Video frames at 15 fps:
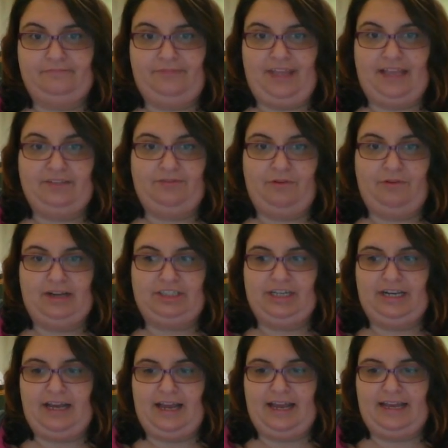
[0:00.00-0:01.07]
Thanks for
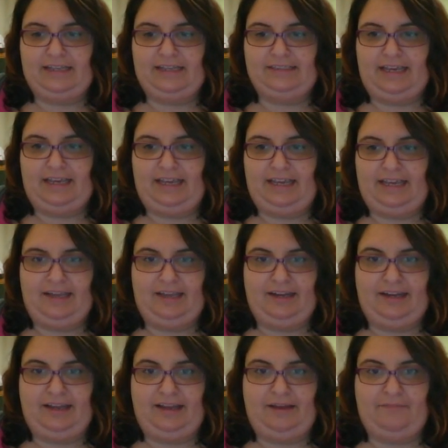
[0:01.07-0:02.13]
watching, guys,
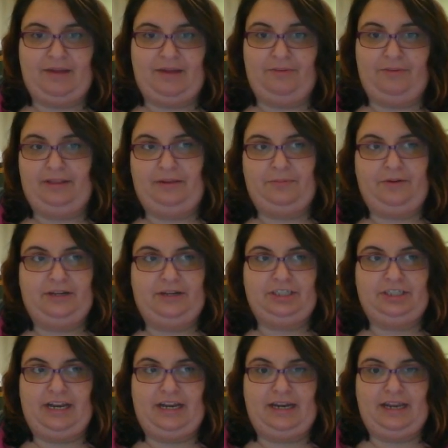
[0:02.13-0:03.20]
and I really
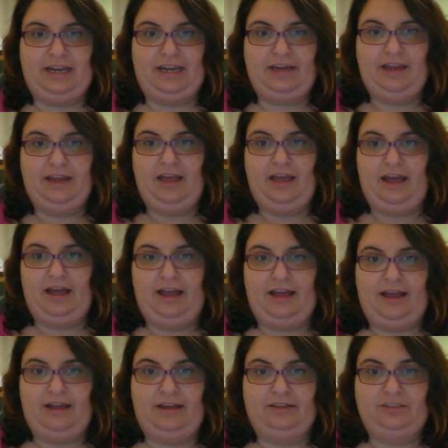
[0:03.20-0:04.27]
appreciate it.
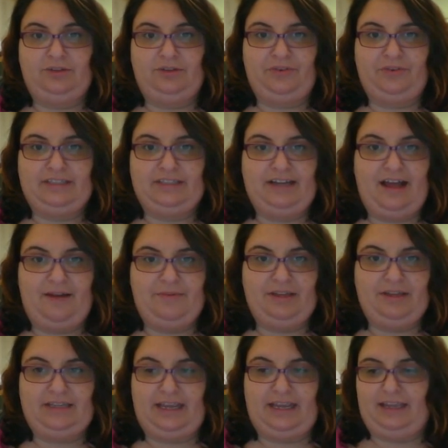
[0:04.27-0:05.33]
Don't forget to
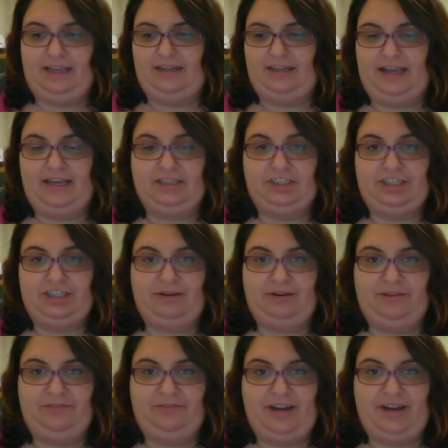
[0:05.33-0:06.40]
comment and like and share
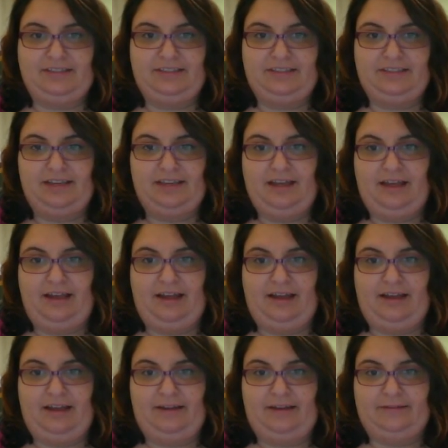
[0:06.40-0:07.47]
with your friends.
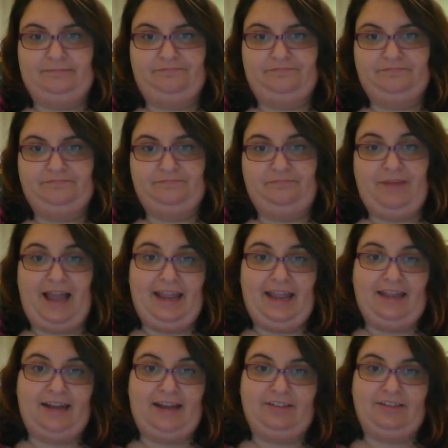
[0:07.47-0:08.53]

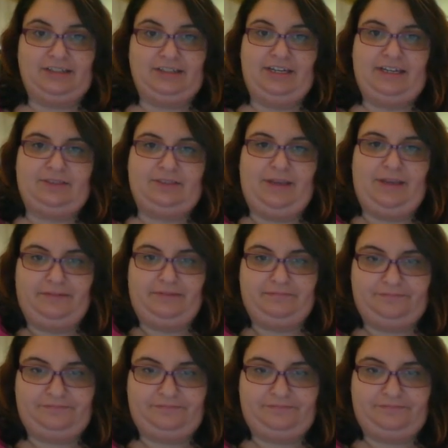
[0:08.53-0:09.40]
Bye, and I'll talk to you next week.